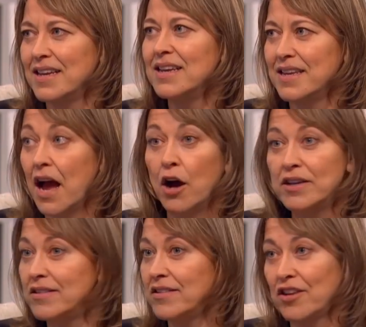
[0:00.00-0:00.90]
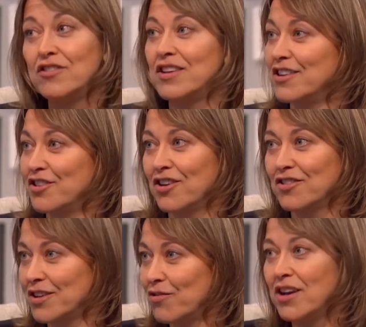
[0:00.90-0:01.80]
thing. Yeah, he's totally in
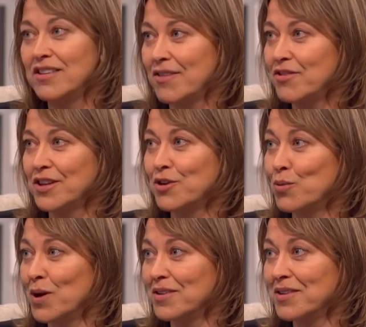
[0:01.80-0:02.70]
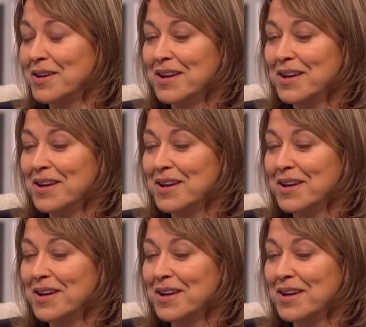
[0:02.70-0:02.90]
charge. He writes every single one.